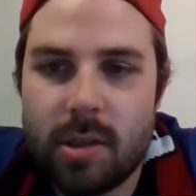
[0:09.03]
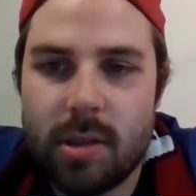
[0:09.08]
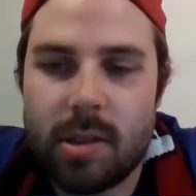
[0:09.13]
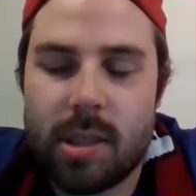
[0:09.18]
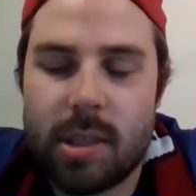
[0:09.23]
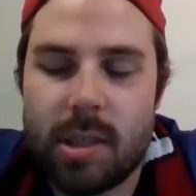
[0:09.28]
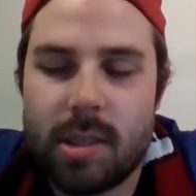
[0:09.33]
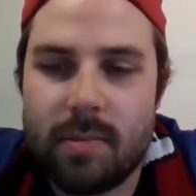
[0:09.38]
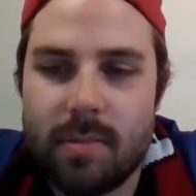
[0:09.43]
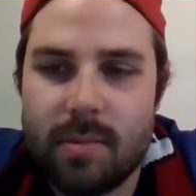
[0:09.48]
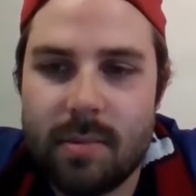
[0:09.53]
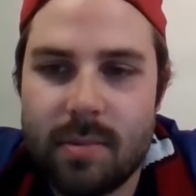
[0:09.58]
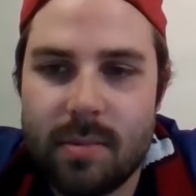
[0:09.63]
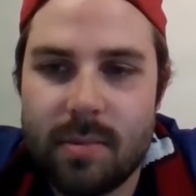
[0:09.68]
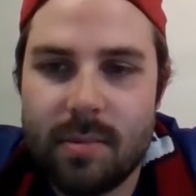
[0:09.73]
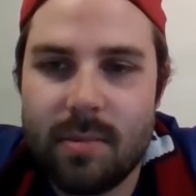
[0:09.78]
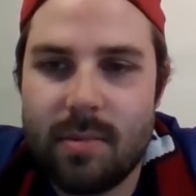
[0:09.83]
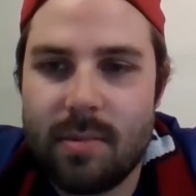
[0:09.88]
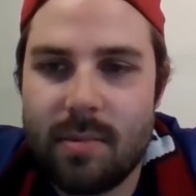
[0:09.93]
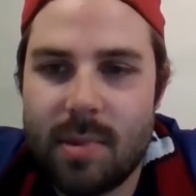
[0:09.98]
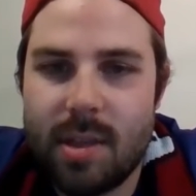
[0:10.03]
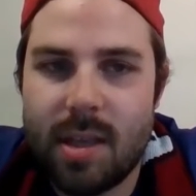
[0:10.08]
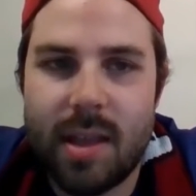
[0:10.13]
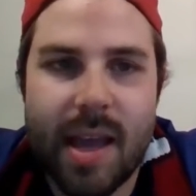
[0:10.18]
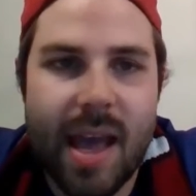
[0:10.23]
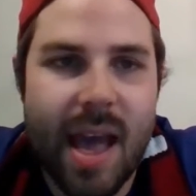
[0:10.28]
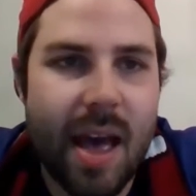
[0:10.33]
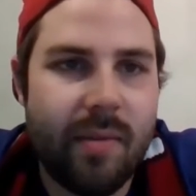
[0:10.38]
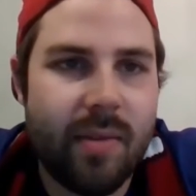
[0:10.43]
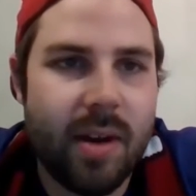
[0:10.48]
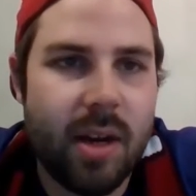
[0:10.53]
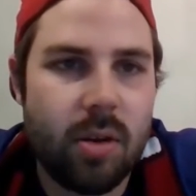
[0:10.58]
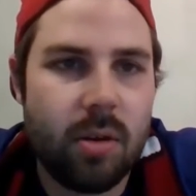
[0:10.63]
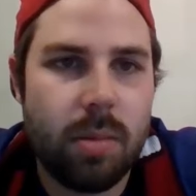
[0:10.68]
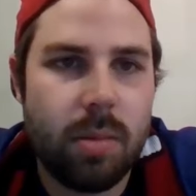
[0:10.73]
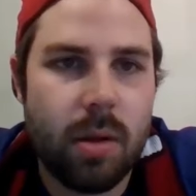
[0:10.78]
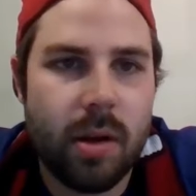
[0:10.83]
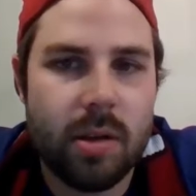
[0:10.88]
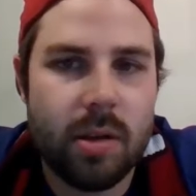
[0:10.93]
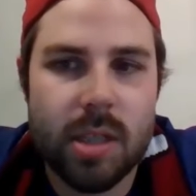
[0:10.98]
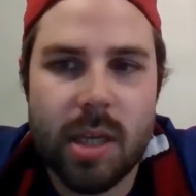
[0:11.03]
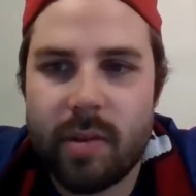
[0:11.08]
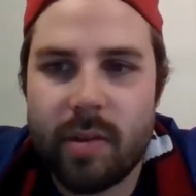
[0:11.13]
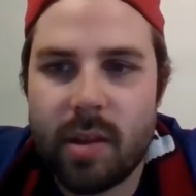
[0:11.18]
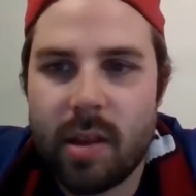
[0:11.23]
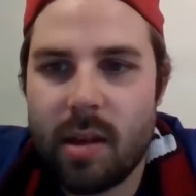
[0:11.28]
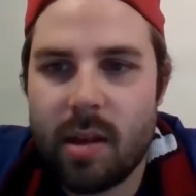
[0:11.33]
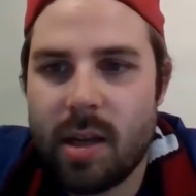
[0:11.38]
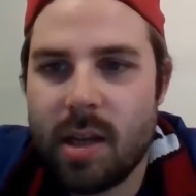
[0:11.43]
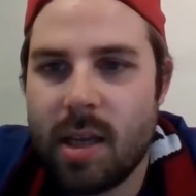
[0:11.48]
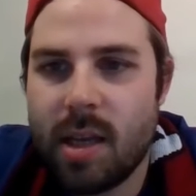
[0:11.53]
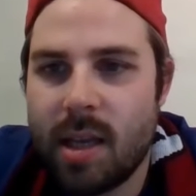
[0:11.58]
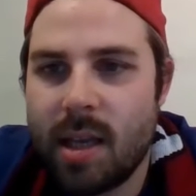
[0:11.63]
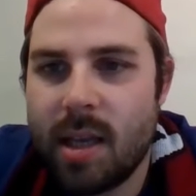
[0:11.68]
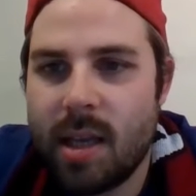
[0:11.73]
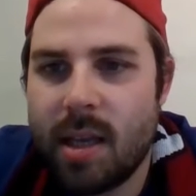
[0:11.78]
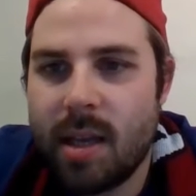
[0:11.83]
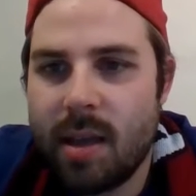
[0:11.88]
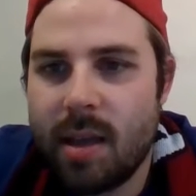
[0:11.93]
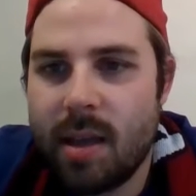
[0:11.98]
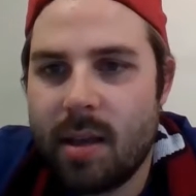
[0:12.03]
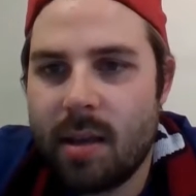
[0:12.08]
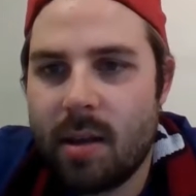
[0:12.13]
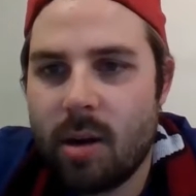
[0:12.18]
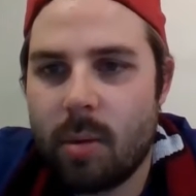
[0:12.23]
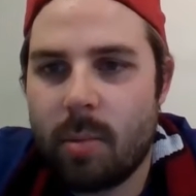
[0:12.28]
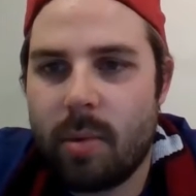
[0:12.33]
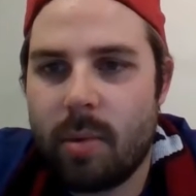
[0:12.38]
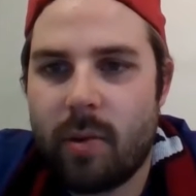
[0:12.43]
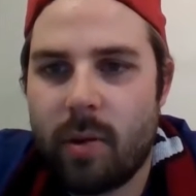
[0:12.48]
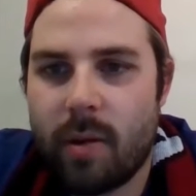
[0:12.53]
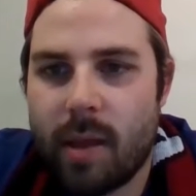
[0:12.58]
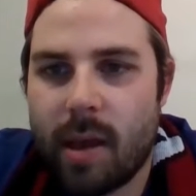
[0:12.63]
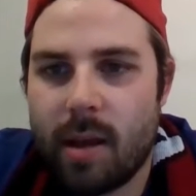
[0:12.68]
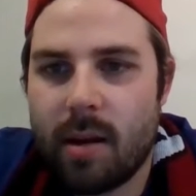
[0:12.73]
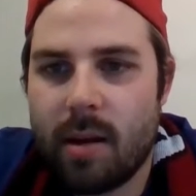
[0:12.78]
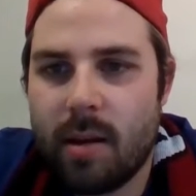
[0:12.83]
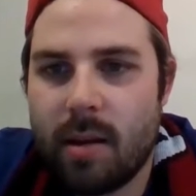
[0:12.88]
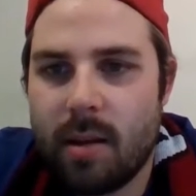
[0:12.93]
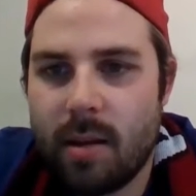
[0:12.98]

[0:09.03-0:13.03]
Because did they have any good players after that or before that?